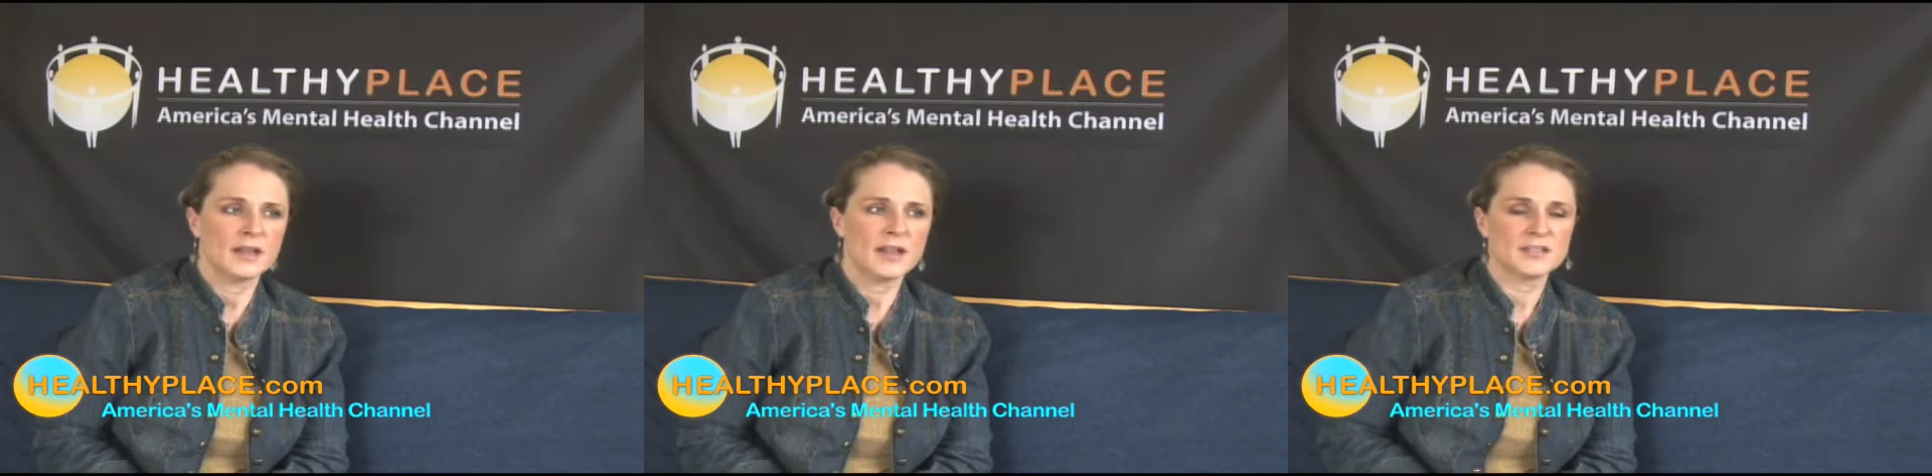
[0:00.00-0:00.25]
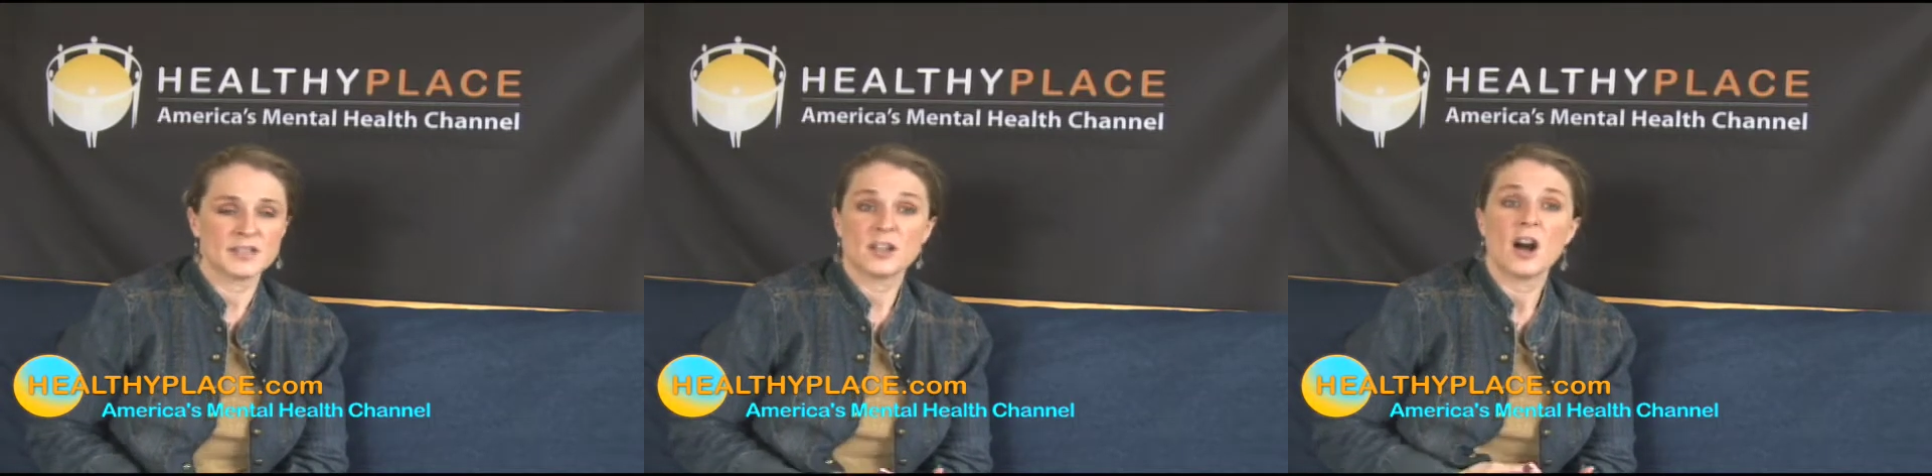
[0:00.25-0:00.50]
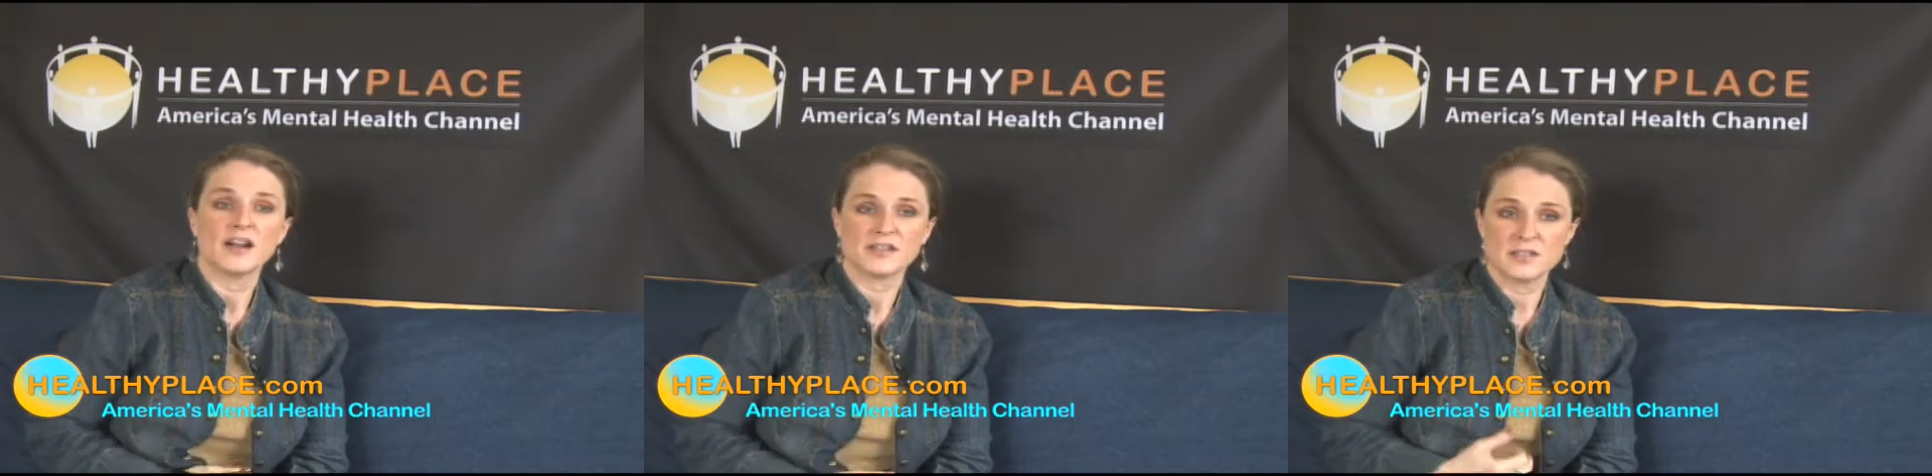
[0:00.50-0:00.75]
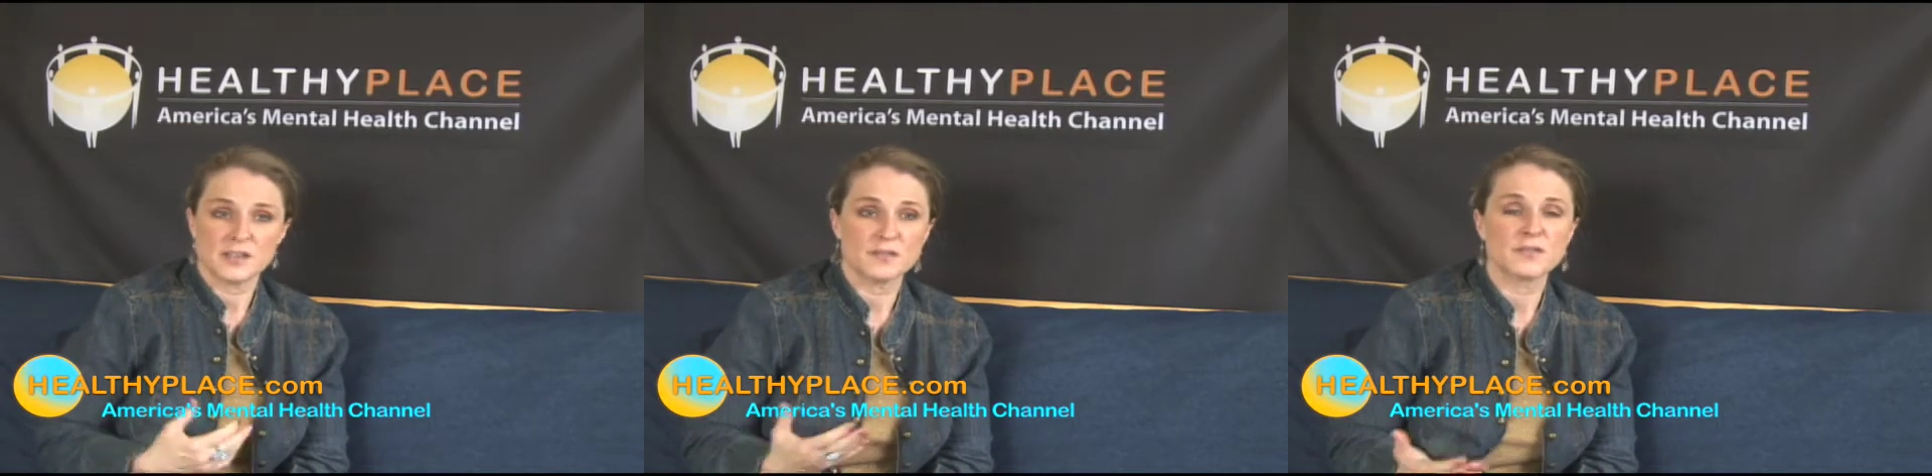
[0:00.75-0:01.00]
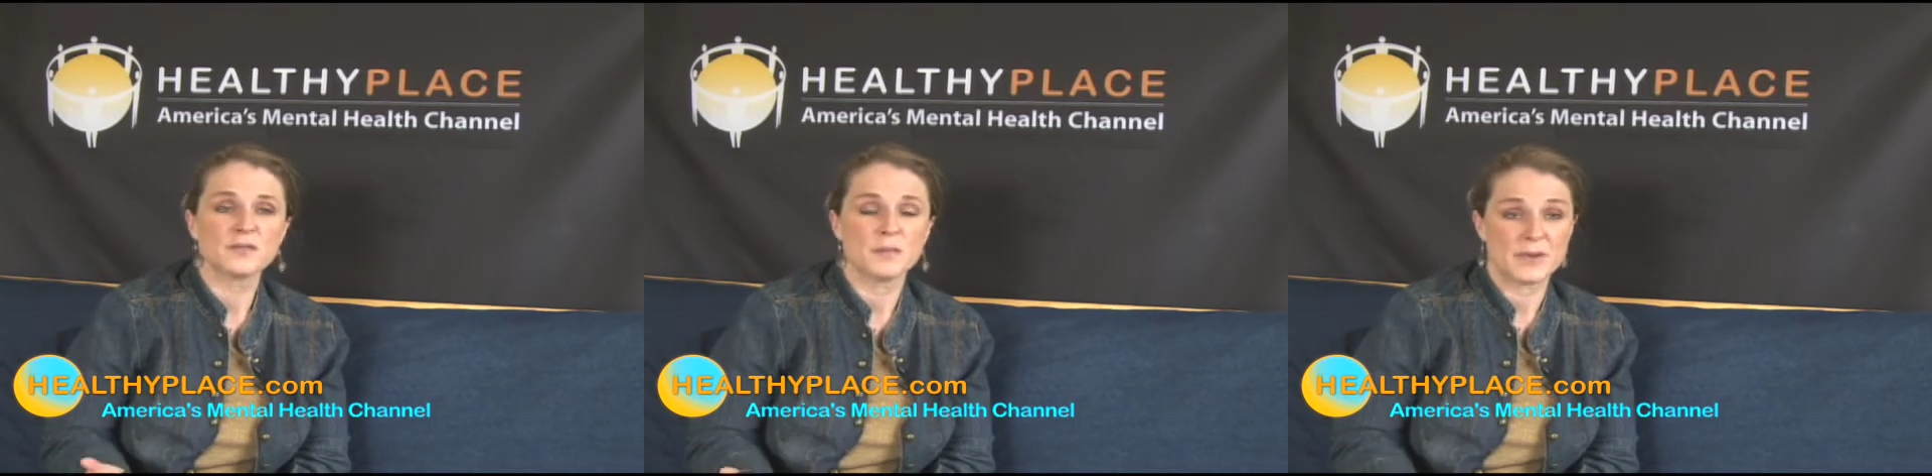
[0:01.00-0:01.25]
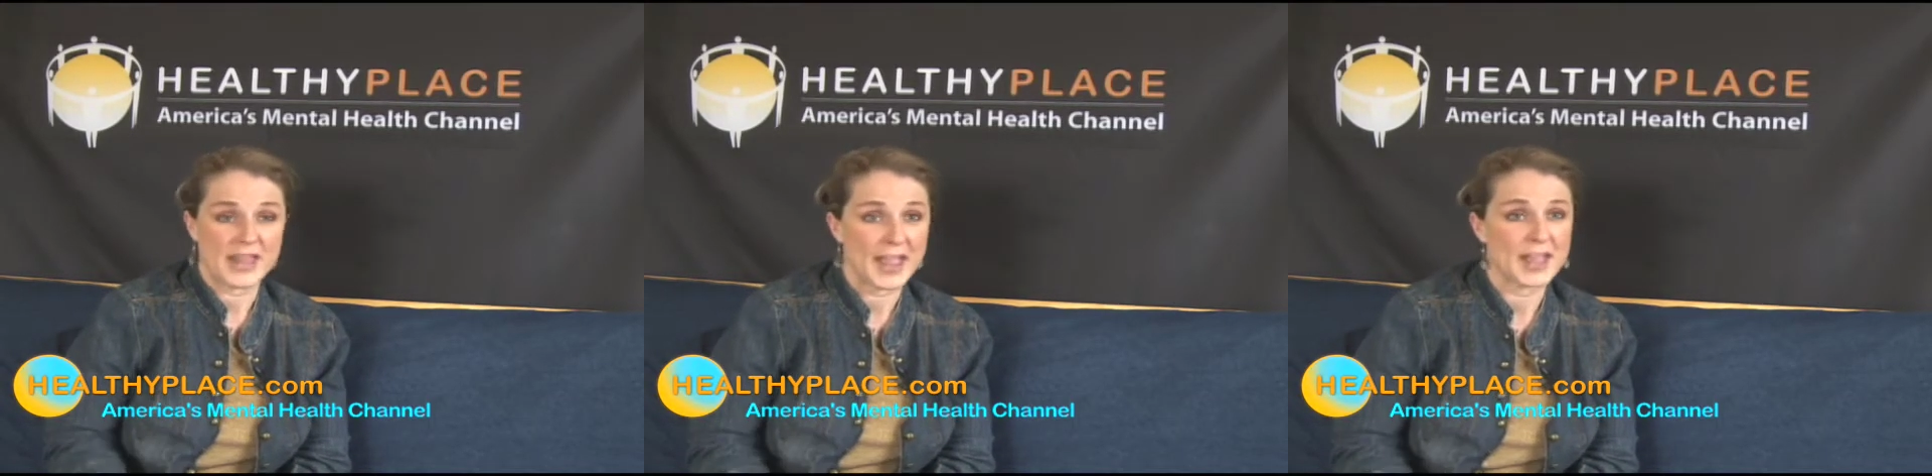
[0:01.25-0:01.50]
is a cognitive
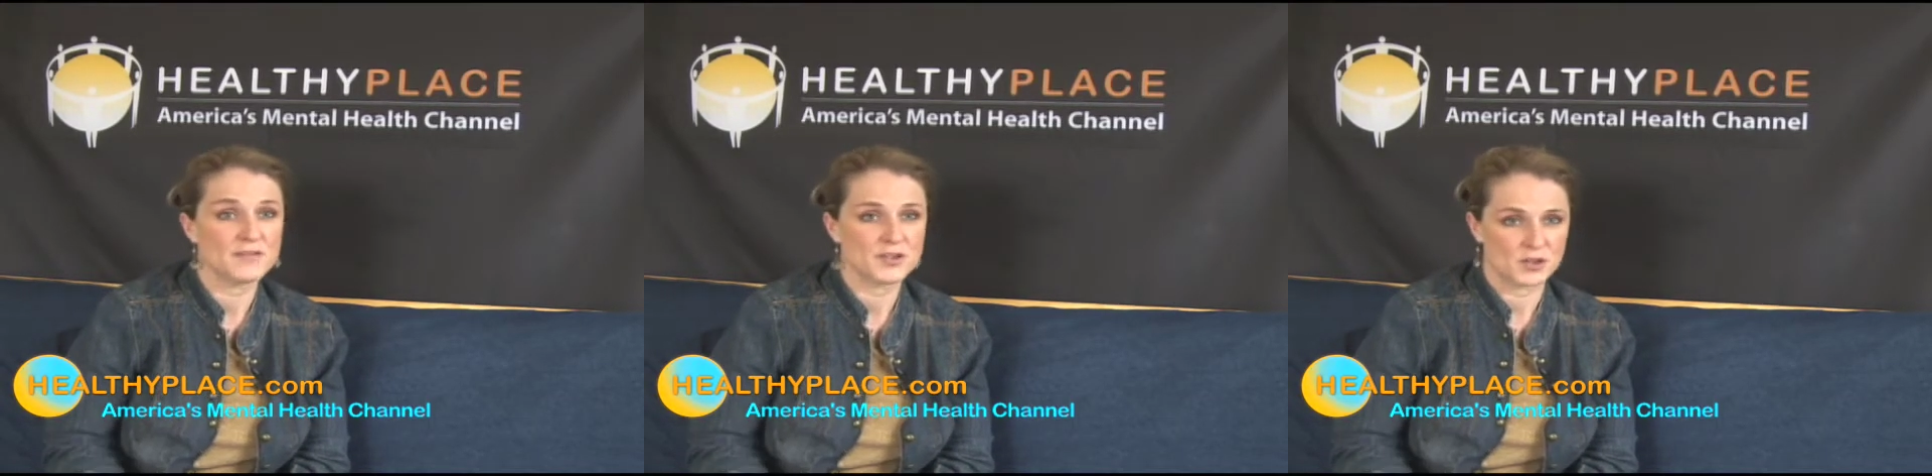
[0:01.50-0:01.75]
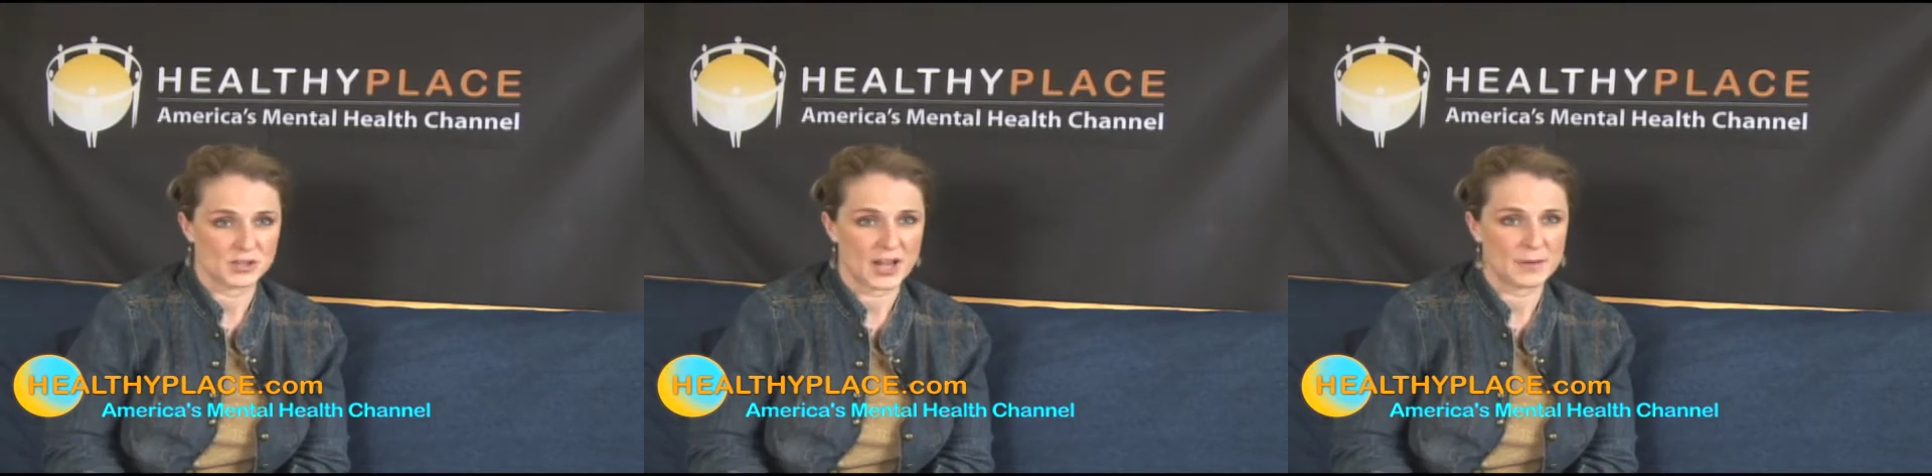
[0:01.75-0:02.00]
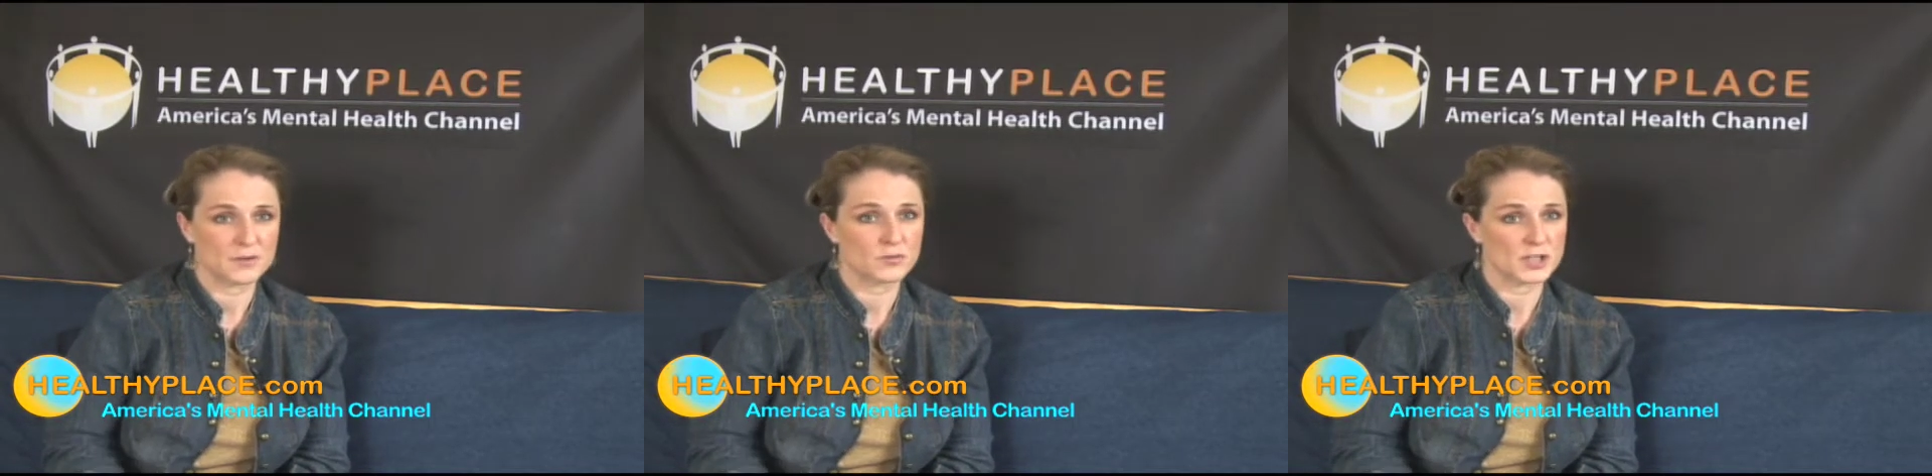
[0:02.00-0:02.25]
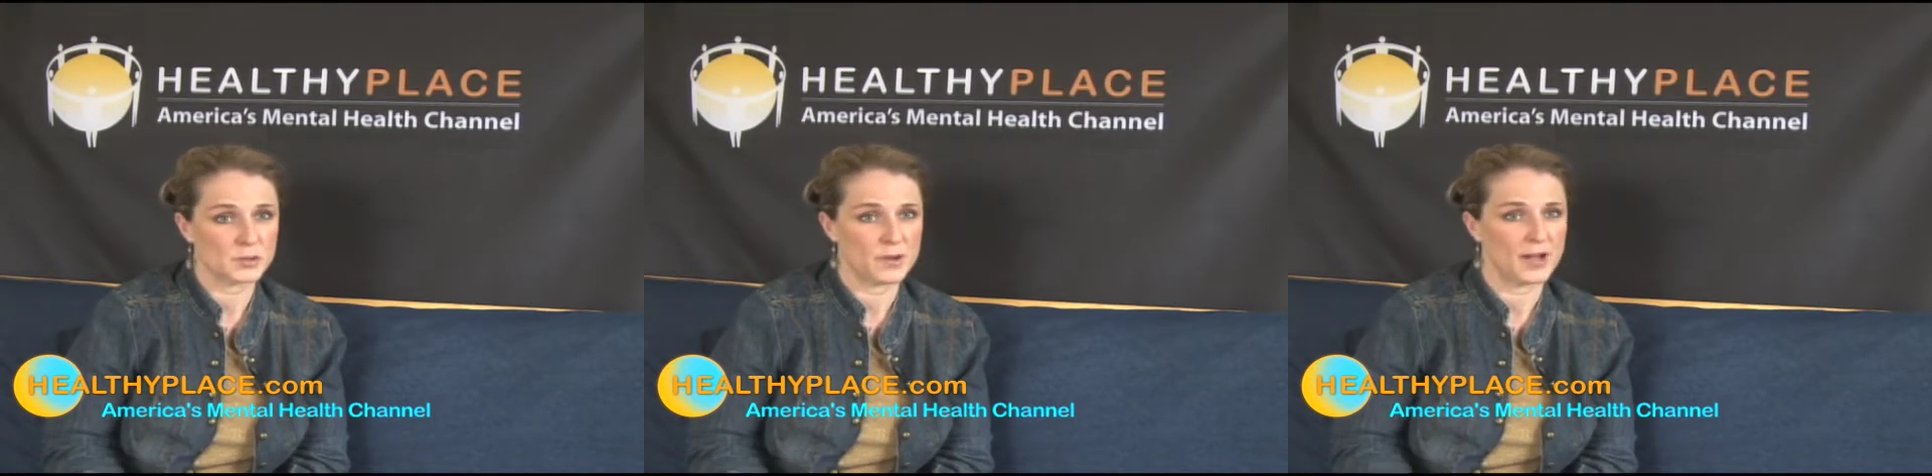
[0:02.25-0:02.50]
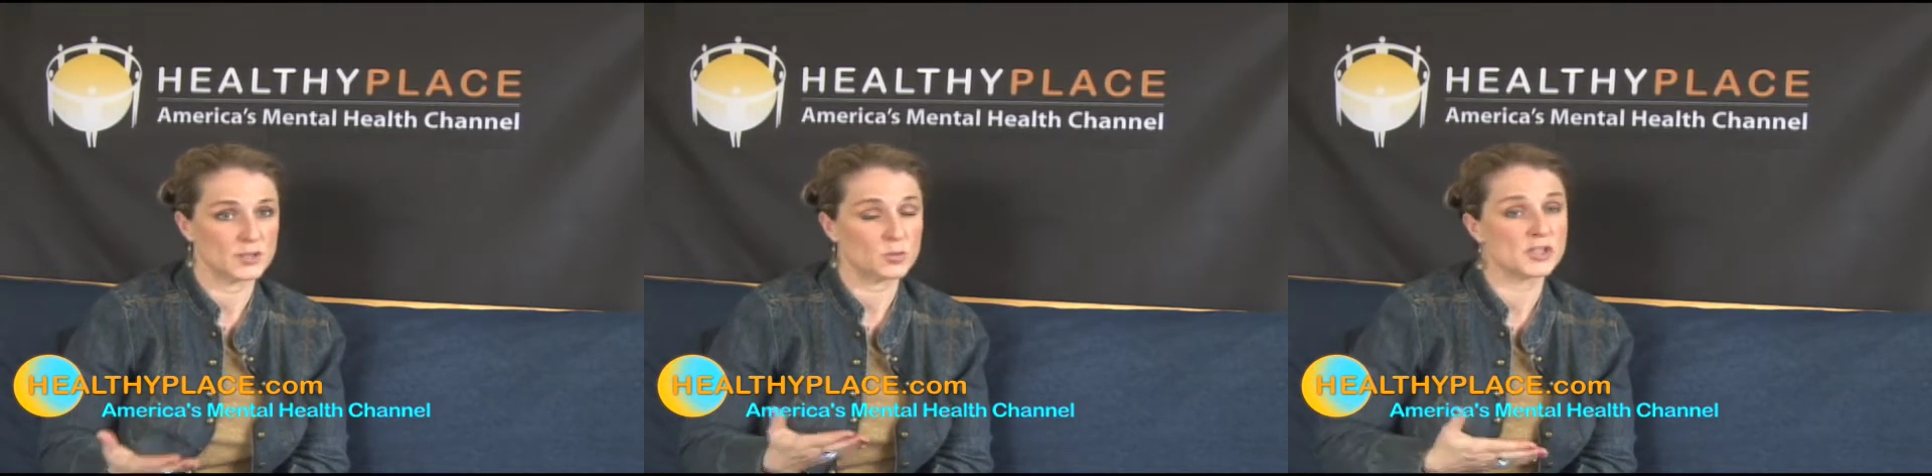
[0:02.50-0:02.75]
behavior type of response,